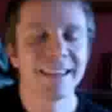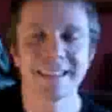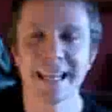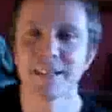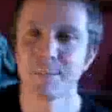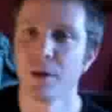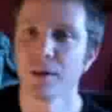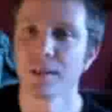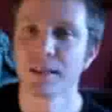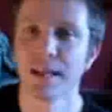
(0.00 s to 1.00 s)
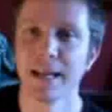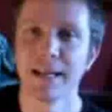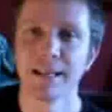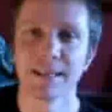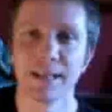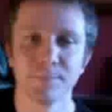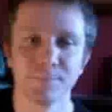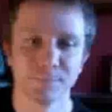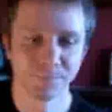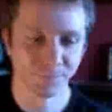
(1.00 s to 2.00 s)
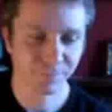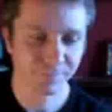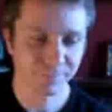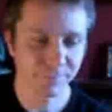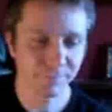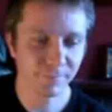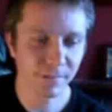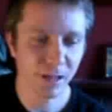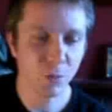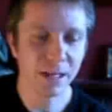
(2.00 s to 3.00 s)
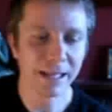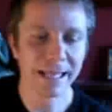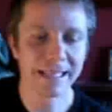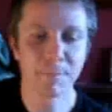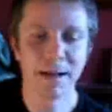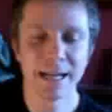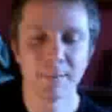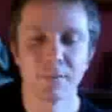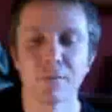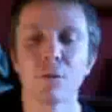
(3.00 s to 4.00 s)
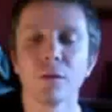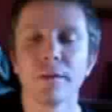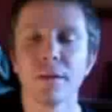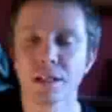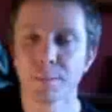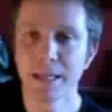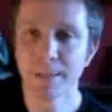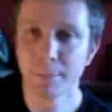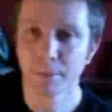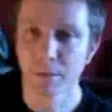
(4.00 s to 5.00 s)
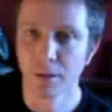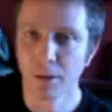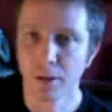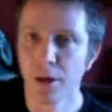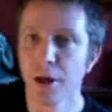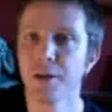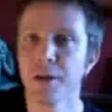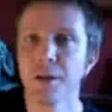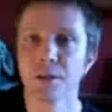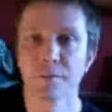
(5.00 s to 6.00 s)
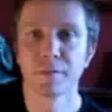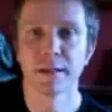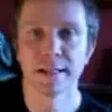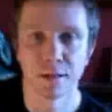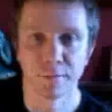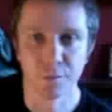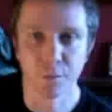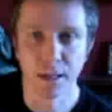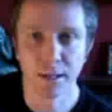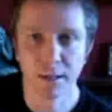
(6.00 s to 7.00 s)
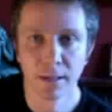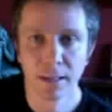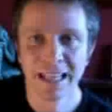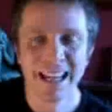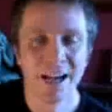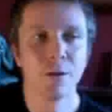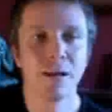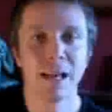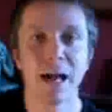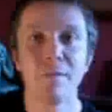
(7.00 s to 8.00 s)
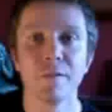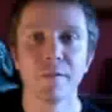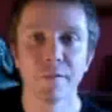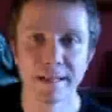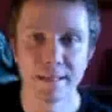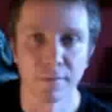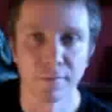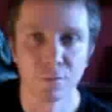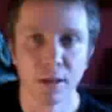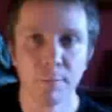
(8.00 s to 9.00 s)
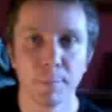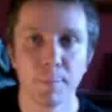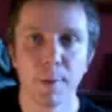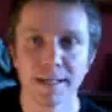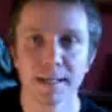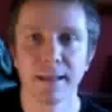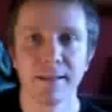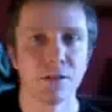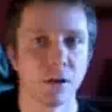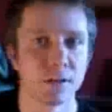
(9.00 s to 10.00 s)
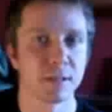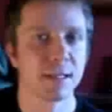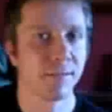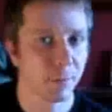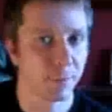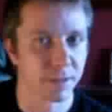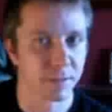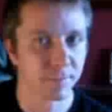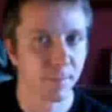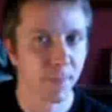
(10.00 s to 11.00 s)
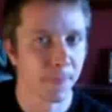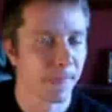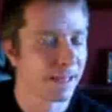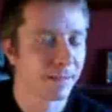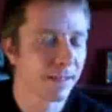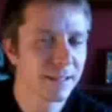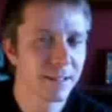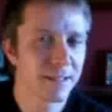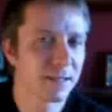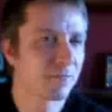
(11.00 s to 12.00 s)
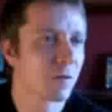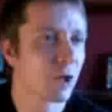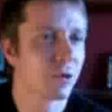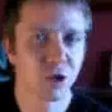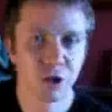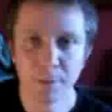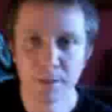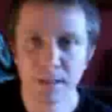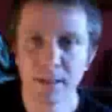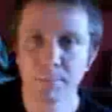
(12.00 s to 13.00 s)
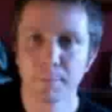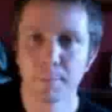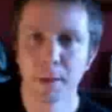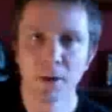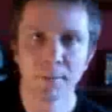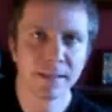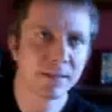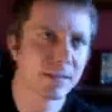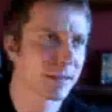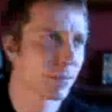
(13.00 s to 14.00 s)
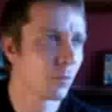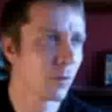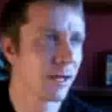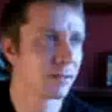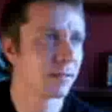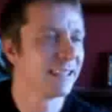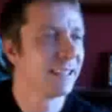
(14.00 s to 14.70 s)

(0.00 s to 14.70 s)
The second box is, it's made up of all those people who use free software, who love free software, but they're not developers. They didn't contribute, they didn't program, they didn't write.